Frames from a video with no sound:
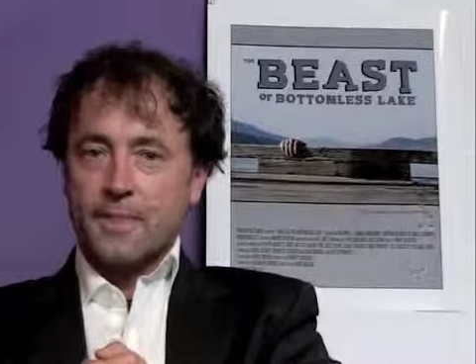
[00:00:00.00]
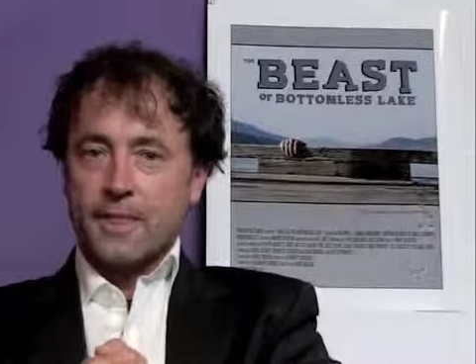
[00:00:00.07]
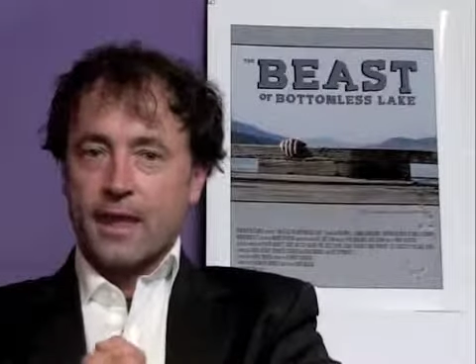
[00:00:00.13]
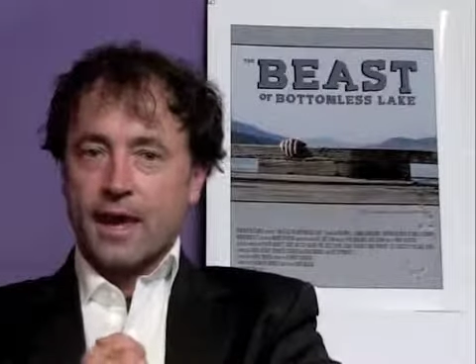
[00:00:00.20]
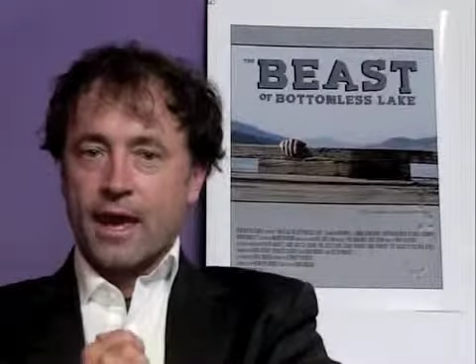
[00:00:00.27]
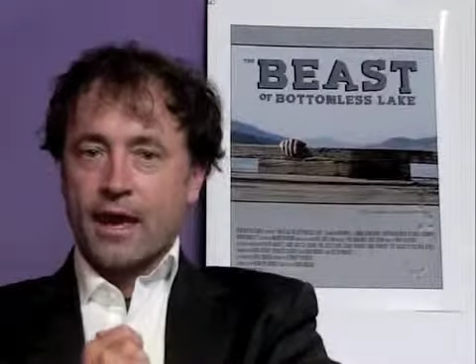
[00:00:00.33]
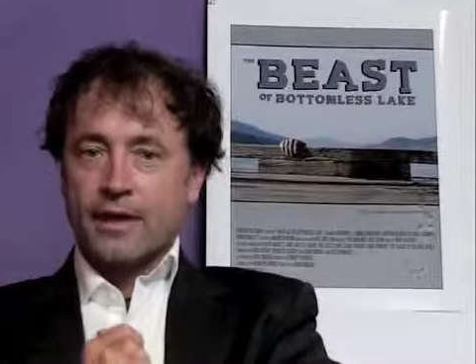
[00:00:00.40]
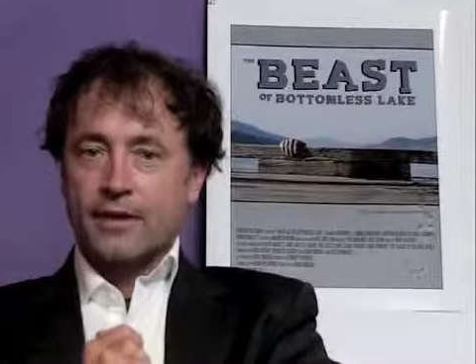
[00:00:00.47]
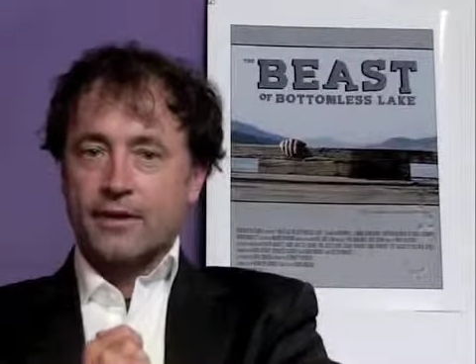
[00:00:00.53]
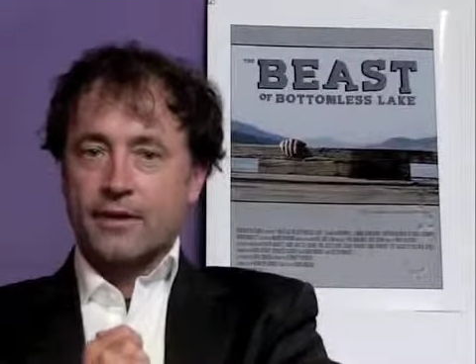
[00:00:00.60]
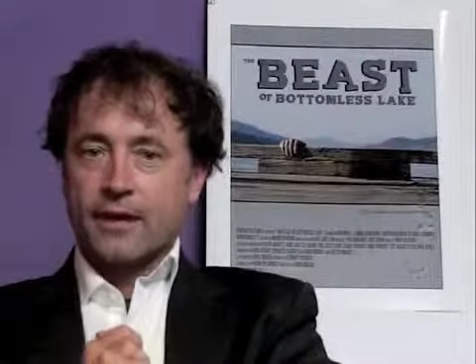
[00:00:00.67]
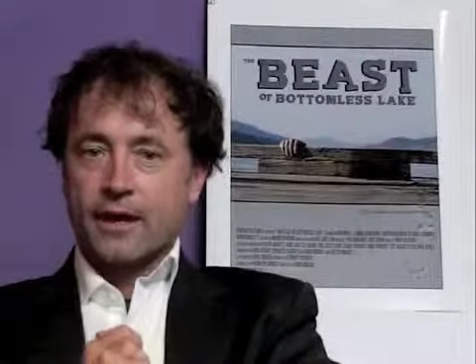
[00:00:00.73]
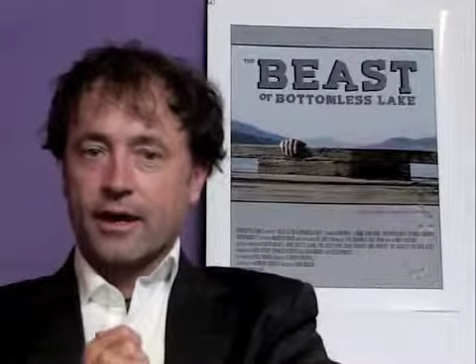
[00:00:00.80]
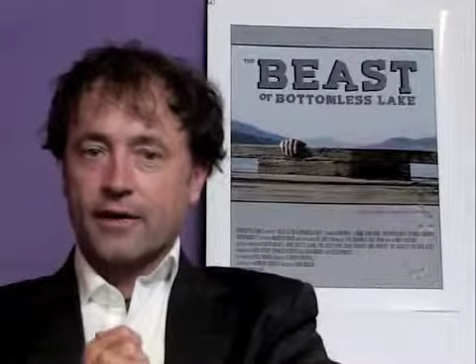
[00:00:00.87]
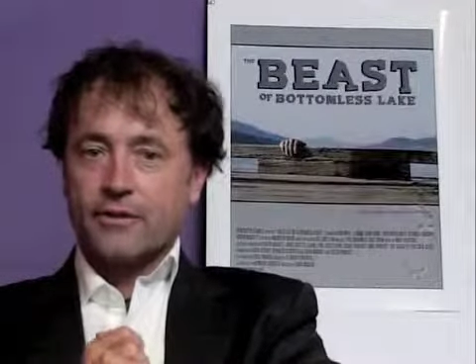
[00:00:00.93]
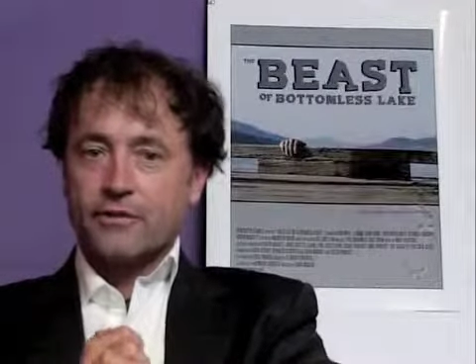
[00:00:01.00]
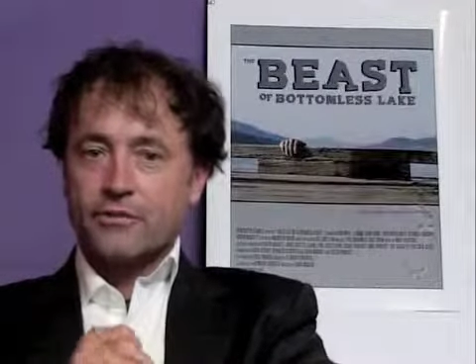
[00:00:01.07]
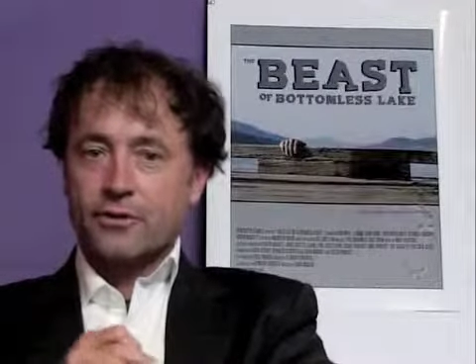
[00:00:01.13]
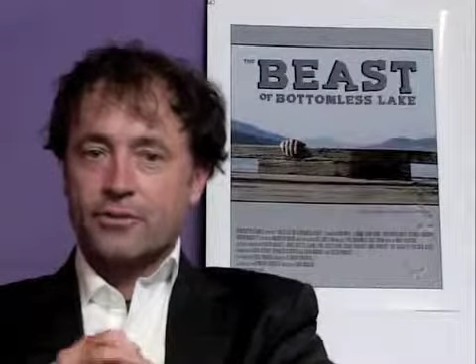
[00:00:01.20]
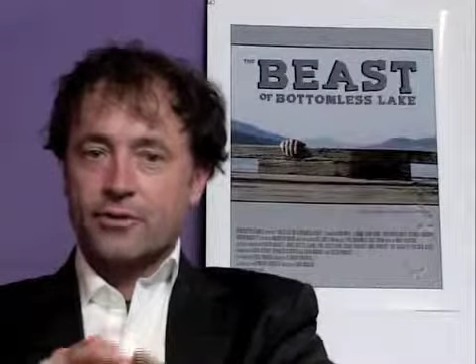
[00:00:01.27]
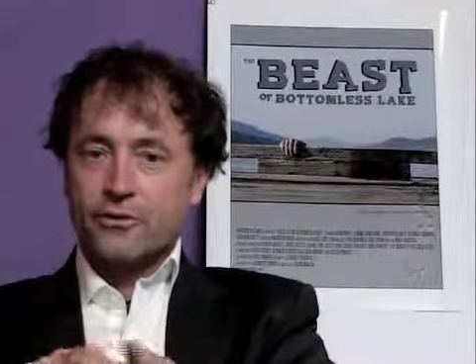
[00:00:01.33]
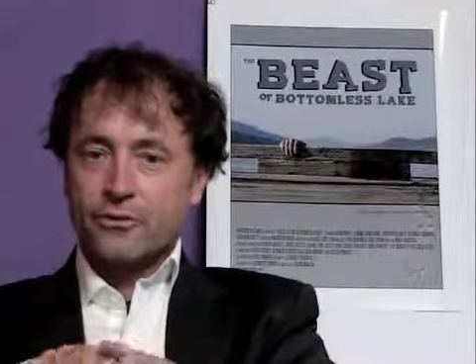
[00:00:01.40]
and this
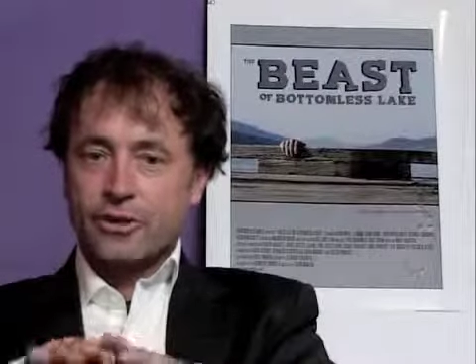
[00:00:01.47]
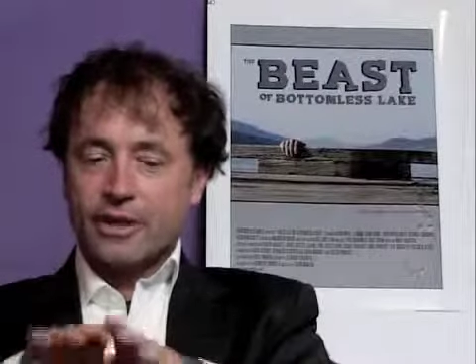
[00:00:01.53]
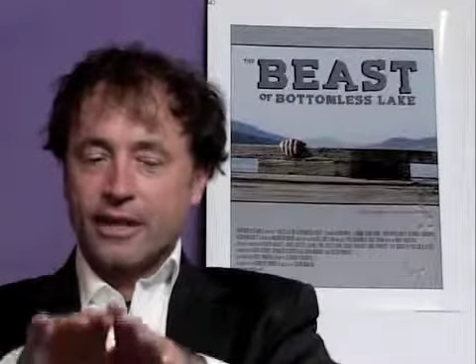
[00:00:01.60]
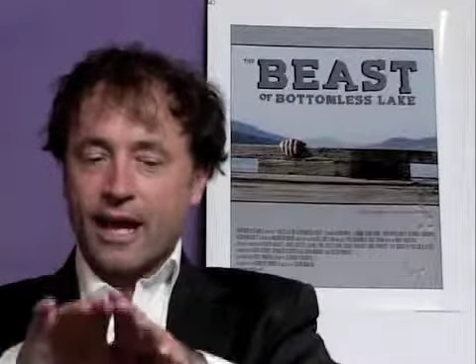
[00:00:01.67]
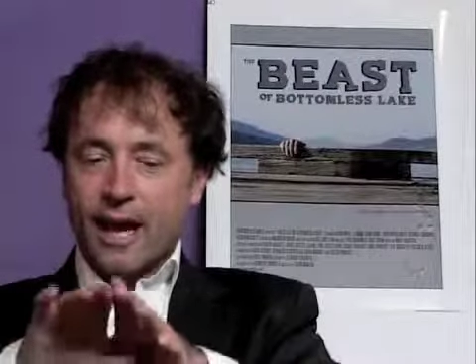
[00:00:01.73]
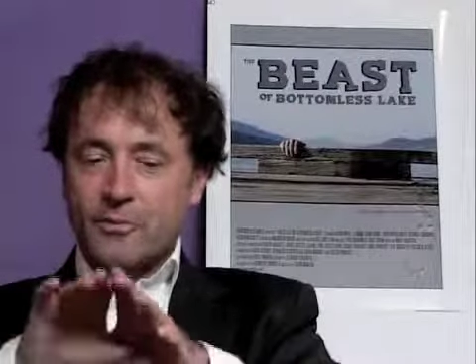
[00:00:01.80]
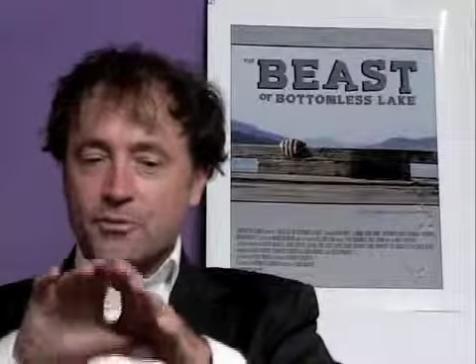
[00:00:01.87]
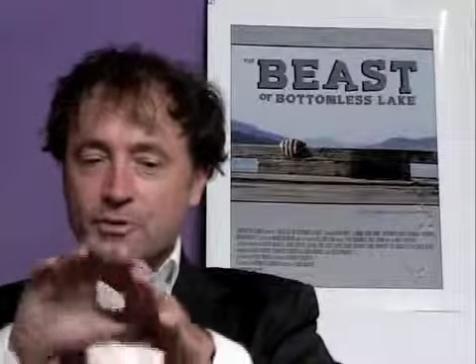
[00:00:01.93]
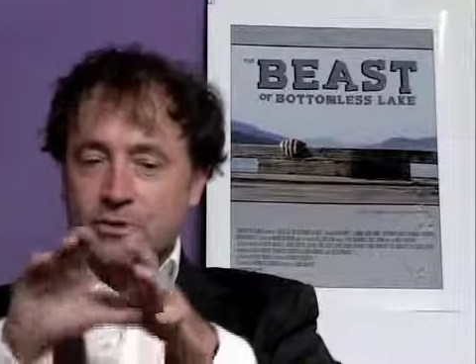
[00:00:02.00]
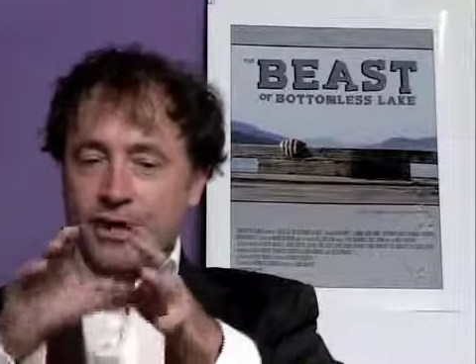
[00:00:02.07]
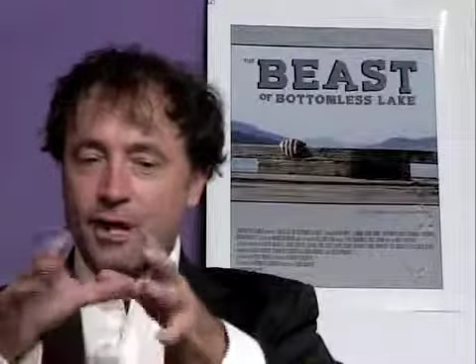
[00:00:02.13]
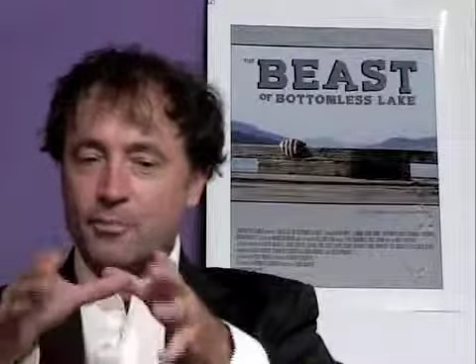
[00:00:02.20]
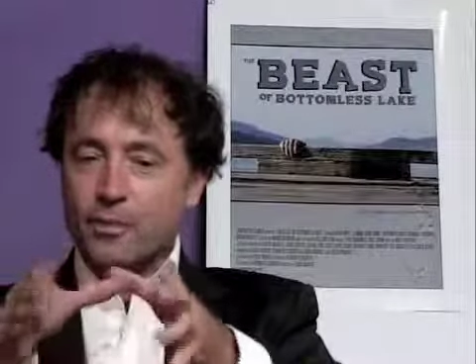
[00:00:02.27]
film has really captured that